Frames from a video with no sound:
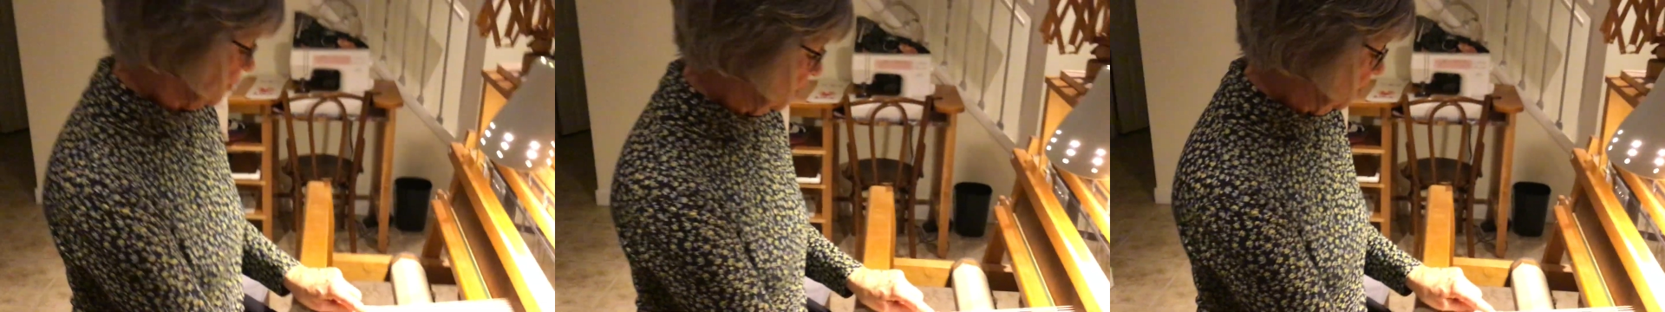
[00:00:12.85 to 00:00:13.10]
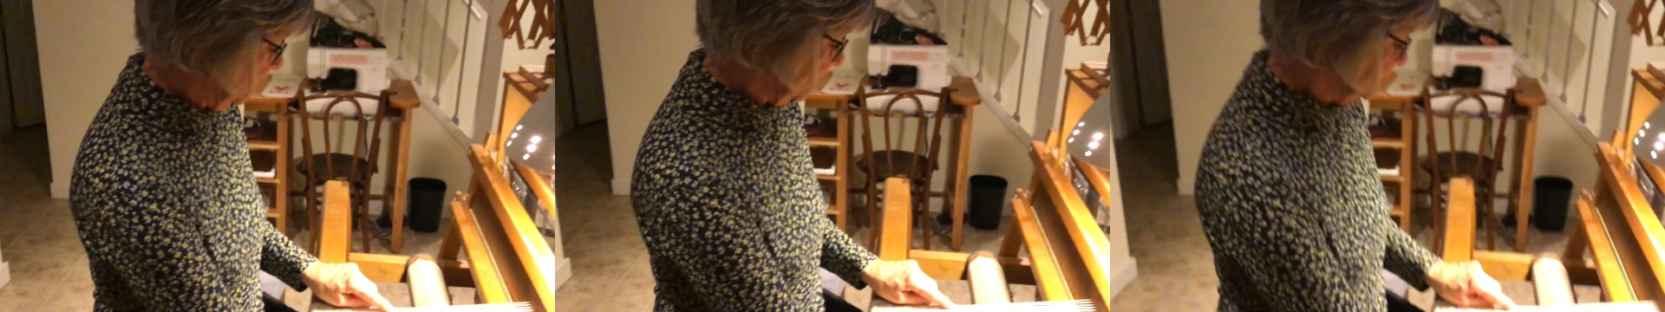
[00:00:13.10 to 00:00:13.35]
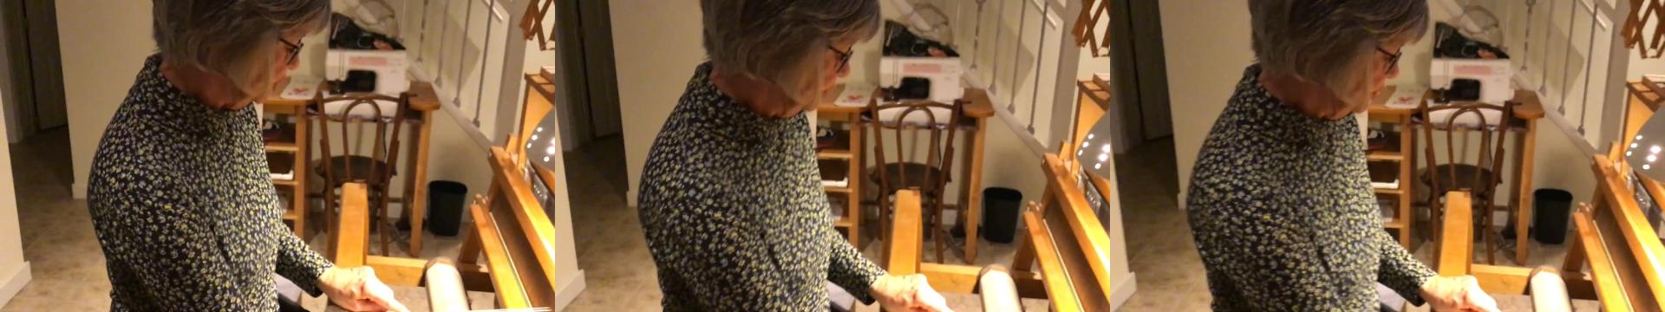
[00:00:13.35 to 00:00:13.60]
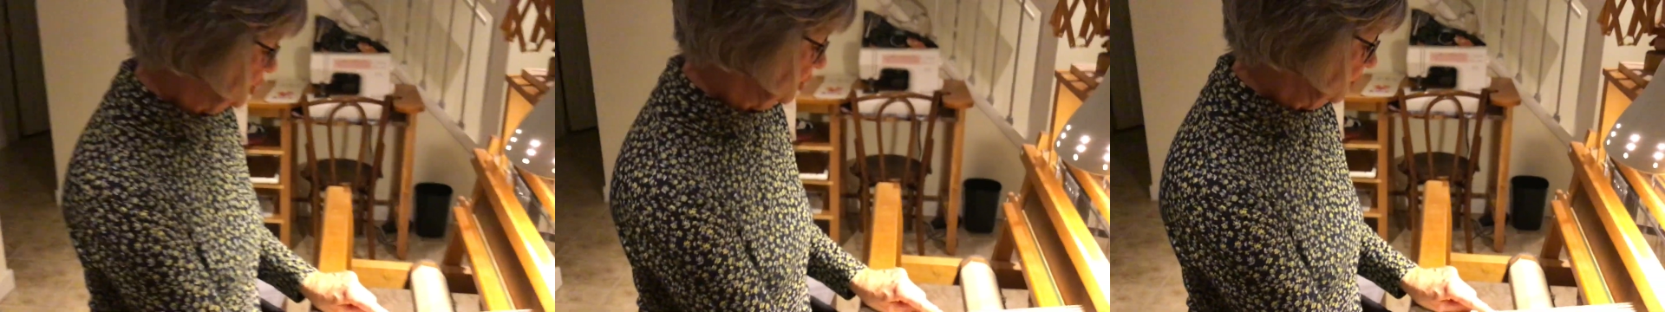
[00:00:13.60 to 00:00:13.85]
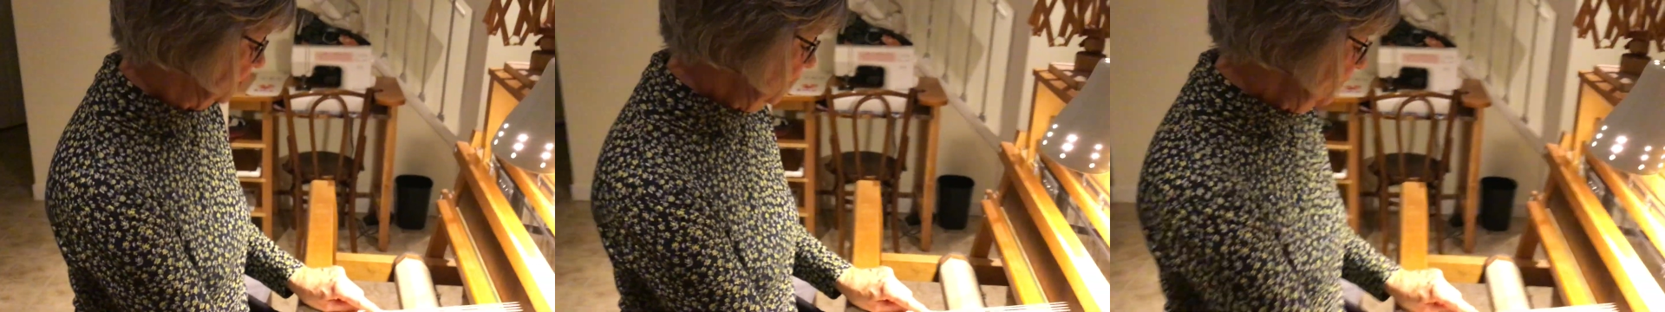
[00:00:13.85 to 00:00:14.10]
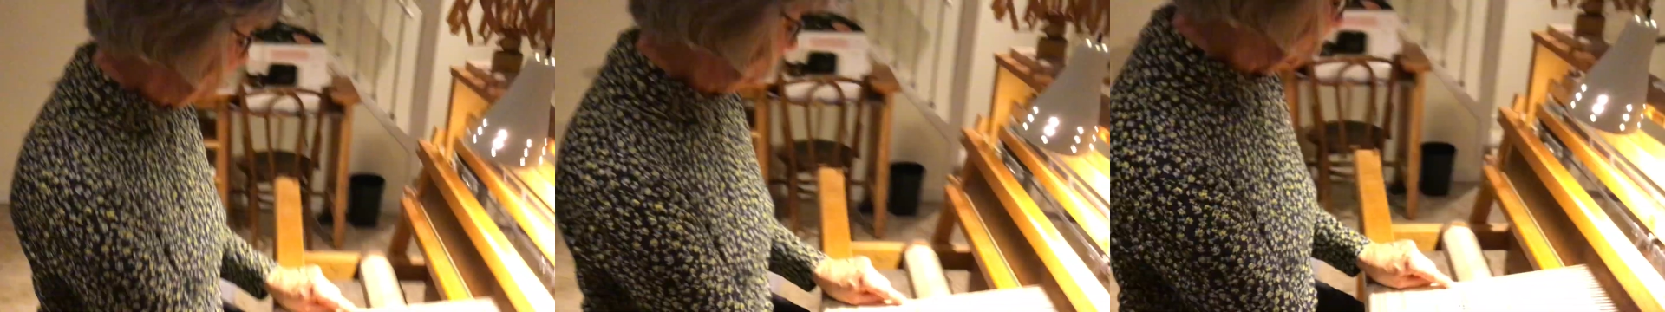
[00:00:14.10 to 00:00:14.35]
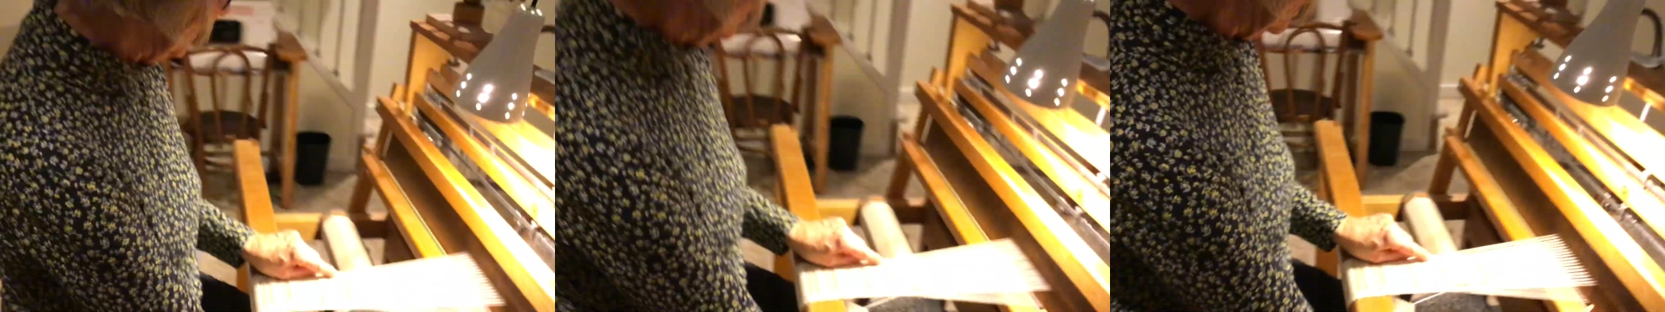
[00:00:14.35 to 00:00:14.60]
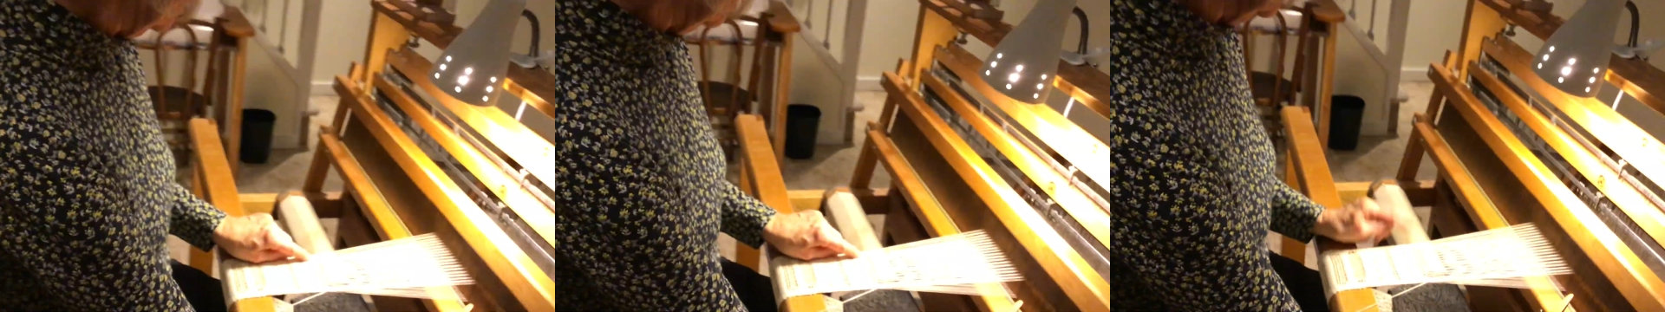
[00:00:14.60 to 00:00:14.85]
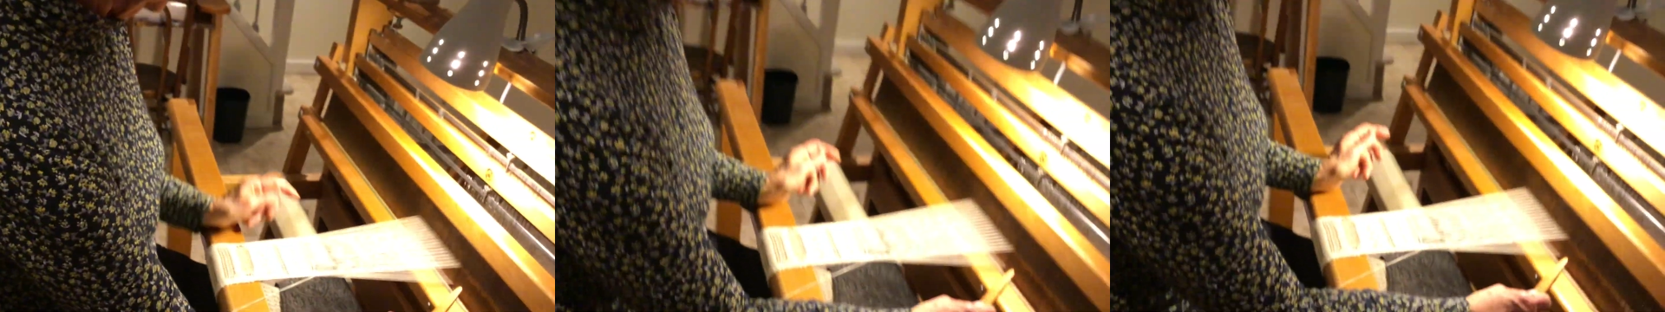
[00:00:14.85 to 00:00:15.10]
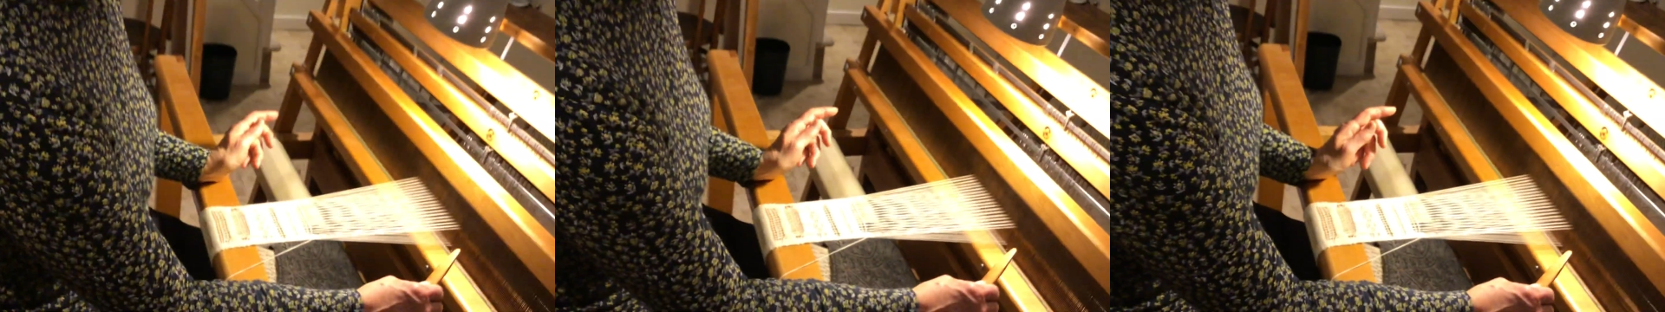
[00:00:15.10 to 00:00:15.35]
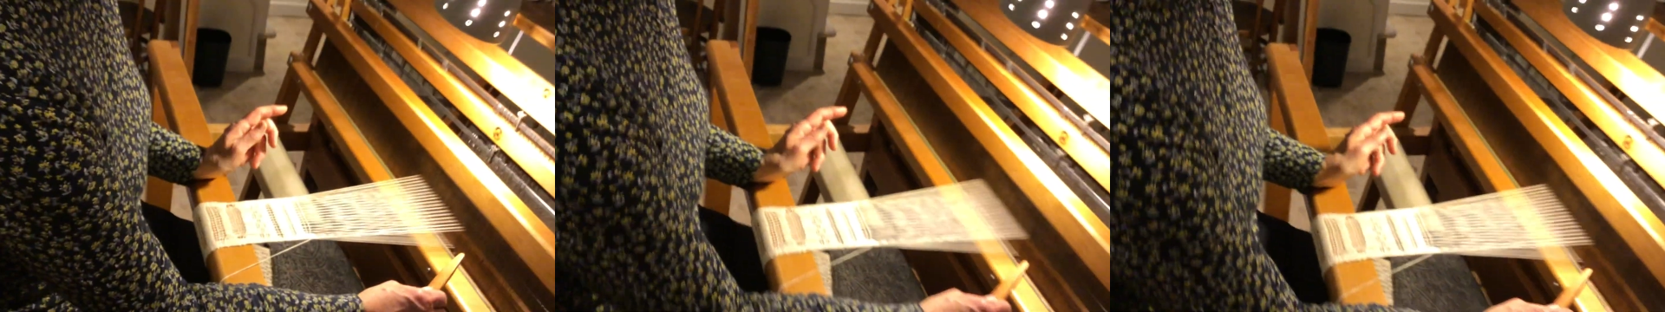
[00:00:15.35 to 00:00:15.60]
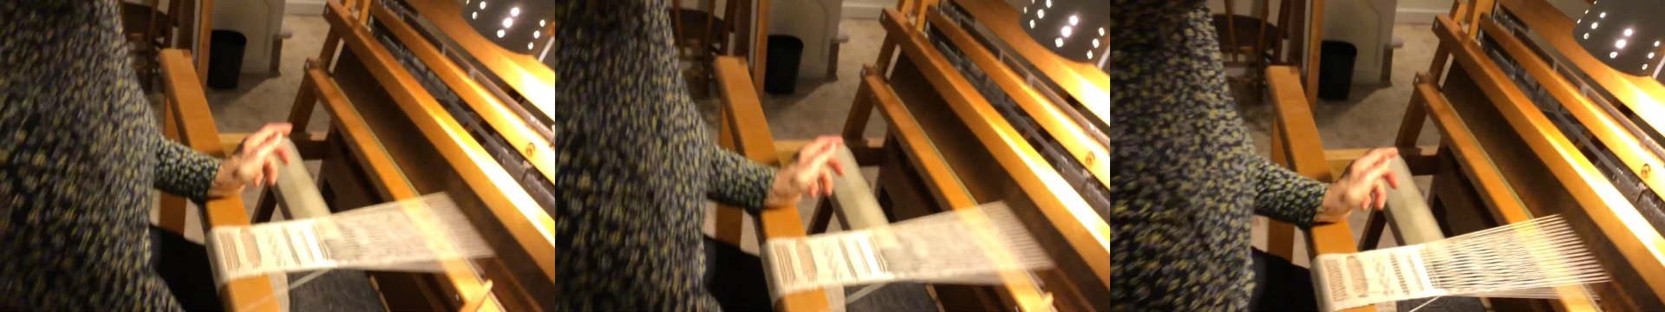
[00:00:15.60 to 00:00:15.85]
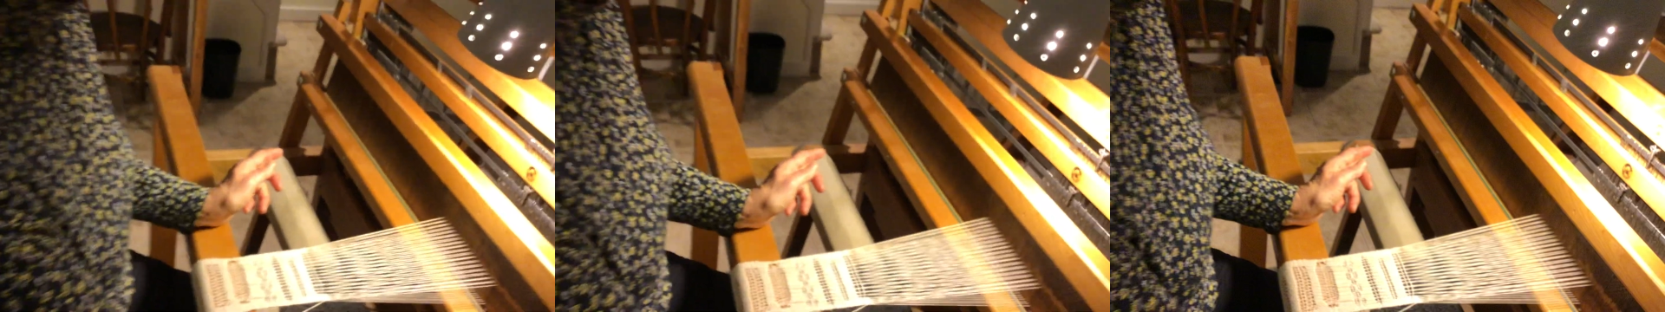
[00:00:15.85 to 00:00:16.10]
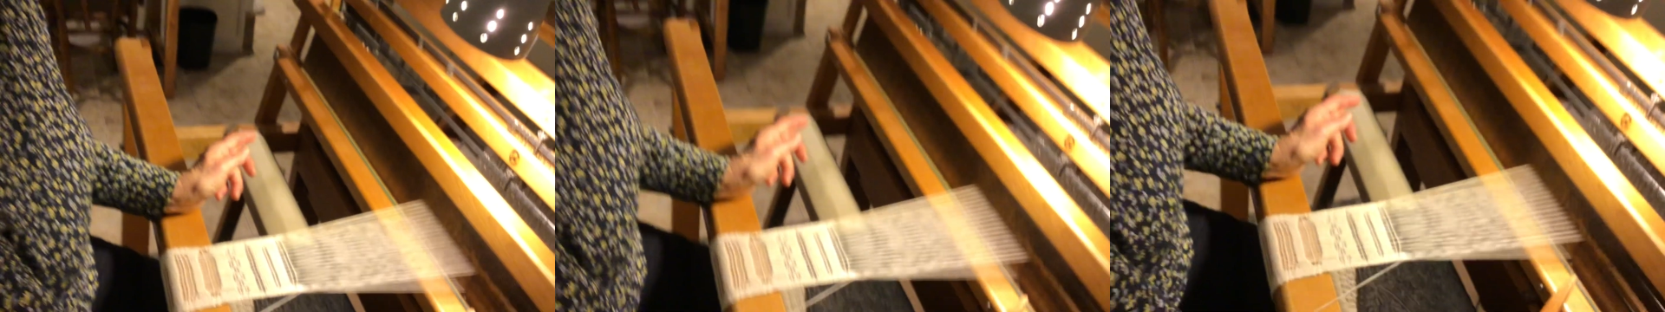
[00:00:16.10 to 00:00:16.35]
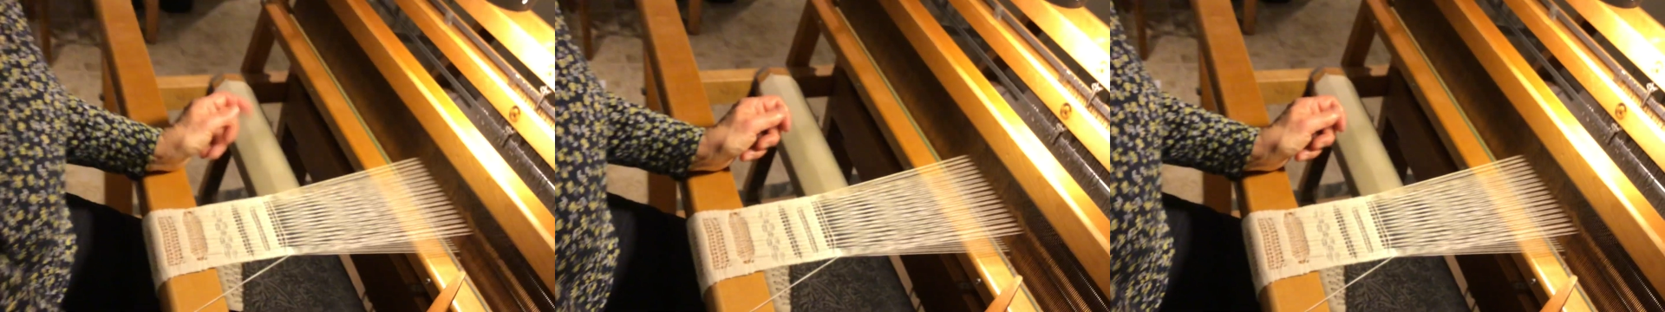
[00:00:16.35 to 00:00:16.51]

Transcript: No face is visible, so there are no lips to read.